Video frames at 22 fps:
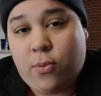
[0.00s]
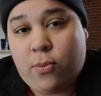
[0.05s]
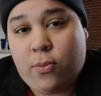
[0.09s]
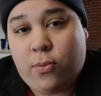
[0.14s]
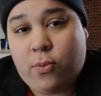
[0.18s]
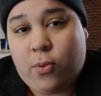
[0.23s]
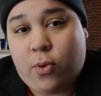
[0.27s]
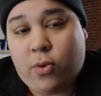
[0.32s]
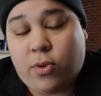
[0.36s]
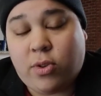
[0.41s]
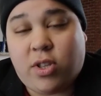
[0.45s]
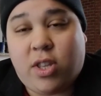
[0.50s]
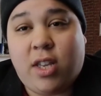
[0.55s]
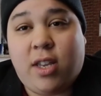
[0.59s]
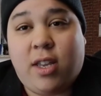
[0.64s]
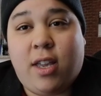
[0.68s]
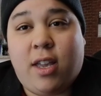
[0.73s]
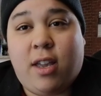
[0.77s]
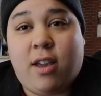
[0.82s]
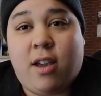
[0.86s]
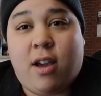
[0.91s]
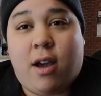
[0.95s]
when
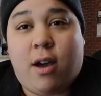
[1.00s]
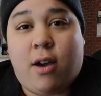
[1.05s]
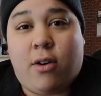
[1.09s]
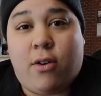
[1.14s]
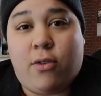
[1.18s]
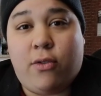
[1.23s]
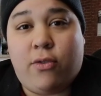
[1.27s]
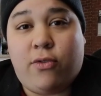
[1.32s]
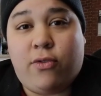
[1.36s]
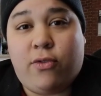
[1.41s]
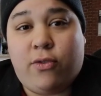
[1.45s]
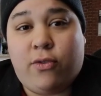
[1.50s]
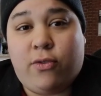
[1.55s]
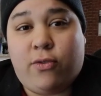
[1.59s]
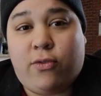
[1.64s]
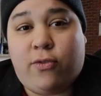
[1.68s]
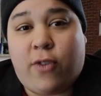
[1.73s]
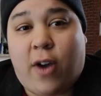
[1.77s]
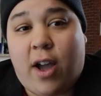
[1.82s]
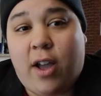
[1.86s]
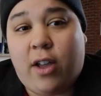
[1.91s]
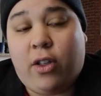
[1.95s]
thinking of
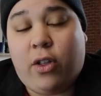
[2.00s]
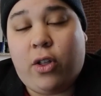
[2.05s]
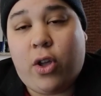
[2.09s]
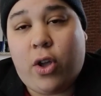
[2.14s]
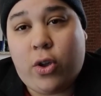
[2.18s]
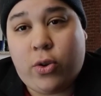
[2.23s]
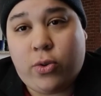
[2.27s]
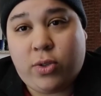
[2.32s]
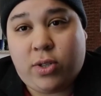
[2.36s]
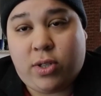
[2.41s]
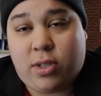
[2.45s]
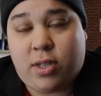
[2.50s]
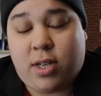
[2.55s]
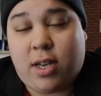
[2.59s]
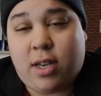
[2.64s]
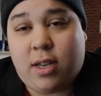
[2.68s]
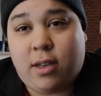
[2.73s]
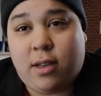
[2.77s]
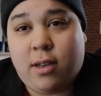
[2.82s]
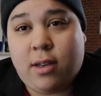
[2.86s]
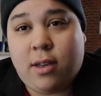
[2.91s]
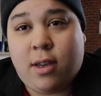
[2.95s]
file
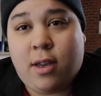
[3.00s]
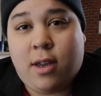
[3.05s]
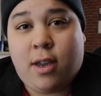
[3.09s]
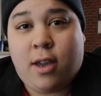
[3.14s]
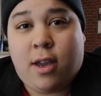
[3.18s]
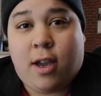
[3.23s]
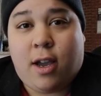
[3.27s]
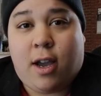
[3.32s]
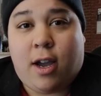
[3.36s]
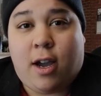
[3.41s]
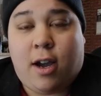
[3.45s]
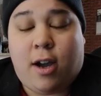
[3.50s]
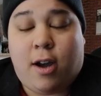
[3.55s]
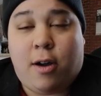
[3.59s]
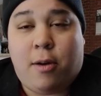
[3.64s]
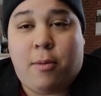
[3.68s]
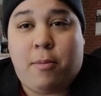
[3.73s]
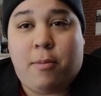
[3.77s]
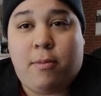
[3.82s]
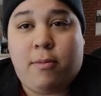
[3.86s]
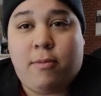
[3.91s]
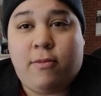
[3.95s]
hosting,
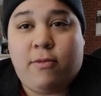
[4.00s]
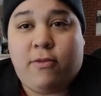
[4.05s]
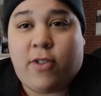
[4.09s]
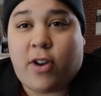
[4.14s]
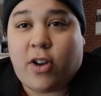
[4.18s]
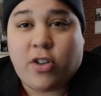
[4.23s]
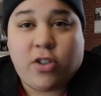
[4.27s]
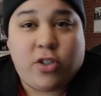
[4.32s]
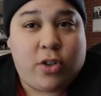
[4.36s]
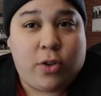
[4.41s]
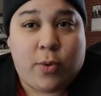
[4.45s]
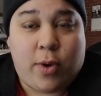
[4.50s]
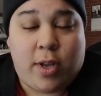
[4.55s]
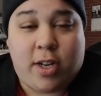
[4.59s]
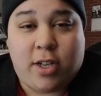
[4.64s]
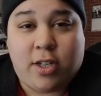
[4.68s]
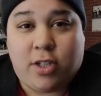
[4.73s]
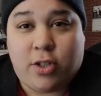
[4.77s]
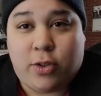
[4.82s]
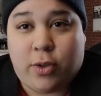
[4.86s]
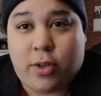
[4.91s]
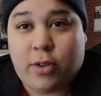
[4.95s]
functional way to
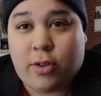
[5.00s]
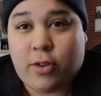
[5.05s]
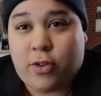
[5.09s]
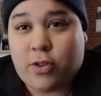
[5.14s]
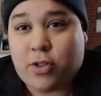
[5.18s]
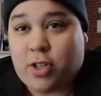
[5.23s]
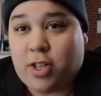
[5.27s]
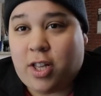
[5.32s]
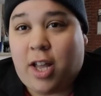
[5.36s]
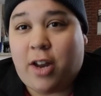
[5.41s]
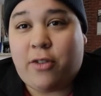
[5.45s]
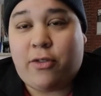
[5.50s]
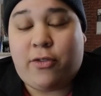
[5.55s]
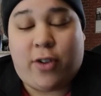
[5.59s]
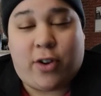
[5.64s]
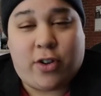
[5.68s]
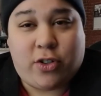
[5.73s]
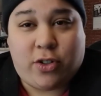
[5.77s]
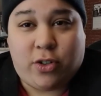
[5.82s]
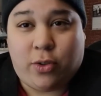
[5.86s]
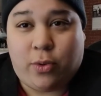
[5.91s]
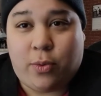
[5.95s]
do it, there's a lot of
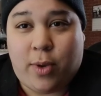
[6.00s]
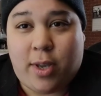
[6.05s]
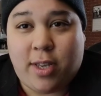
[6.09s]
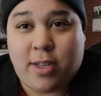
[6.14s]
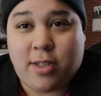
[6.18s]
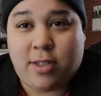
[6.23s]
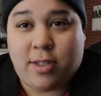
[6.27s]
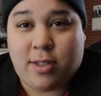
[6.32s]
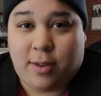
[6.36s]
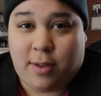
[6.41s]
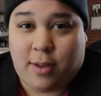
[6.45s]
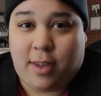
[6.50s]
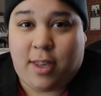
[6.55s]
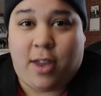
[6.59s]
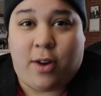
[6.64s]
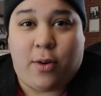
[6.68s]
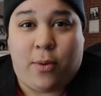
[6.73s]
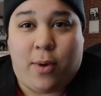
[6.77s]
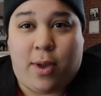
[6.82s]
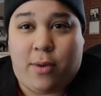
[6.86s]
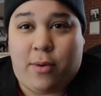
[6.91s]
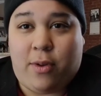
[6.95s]
functional ways to get
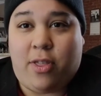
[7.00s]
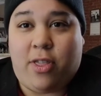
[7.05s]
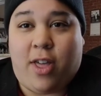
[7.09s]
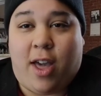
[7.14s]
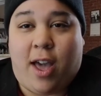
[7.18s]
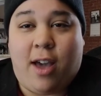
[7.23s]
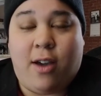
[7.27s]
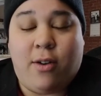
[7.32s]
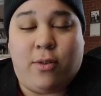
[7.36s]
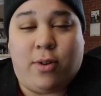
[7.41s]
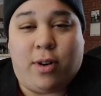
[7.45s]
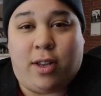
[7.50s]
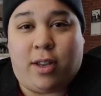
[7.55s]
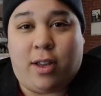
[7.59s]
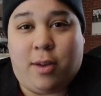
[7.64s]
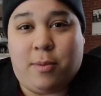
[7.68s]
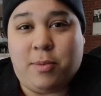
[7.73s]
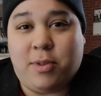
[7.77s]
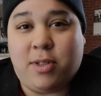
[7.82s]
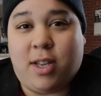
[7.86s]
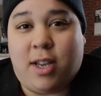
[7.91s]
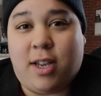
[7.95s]
away with that when it
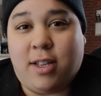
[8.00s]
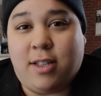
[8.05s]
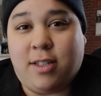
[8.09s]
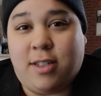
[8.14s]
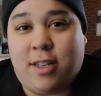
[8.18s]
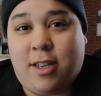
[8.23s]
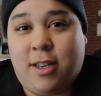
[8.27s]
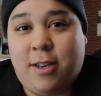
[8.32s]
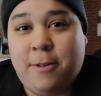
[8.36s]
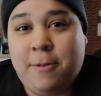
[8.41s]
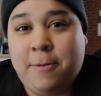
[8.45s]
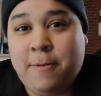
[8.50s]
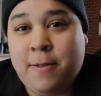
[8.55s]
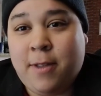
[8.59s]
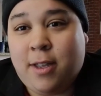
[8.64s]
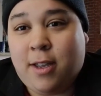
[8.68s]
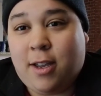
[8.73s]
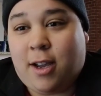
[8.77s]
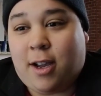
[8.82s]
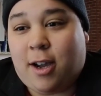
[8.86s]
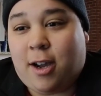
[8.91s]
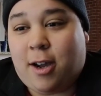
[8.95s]
comes to IT.
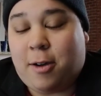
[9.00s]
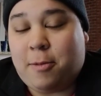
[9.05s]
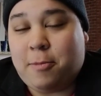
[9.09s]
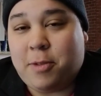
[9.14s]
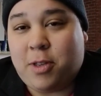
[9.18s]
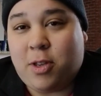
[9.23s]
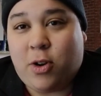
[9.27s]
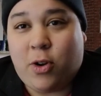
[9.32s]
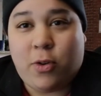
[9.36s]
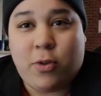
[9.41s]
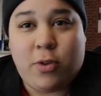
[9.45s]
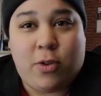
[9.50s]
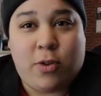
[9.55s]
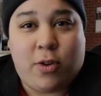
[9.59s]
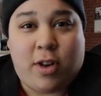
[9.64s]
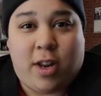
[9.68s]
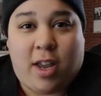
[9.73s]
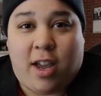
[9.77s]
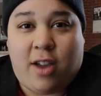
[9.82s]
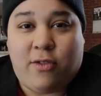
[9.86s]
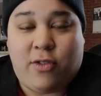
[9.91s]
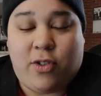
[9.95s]
You can
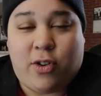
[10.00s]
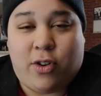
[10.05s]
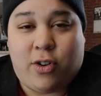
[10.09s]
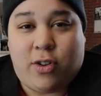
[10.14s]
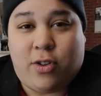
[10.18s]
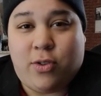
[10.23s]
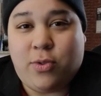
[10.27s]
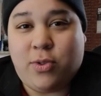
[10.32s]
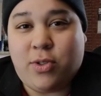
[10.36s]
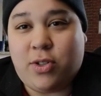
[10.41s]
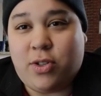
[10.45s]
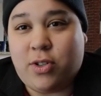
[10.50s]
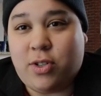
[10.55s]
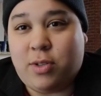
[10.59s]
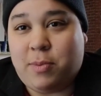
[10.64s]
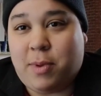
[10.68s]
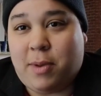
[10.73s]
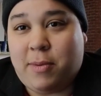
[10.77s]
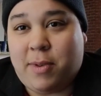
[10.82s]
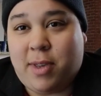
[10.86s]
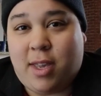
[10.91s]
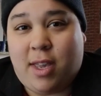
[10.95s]
have your users
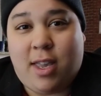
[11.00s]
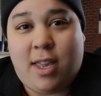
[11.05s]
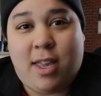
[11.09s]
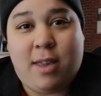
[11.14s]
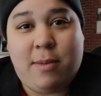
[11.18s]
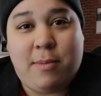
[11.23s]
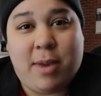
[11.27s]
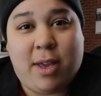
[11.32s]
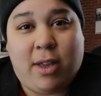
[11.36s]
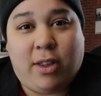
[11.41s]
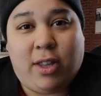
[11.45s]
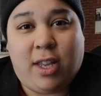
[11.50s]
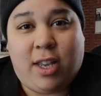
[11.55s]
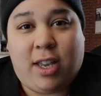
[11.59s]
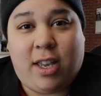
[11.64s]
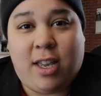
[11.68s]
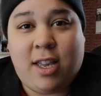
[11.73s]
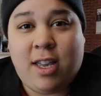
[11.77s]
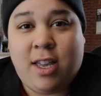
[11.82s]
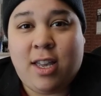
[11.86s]
maybe emailing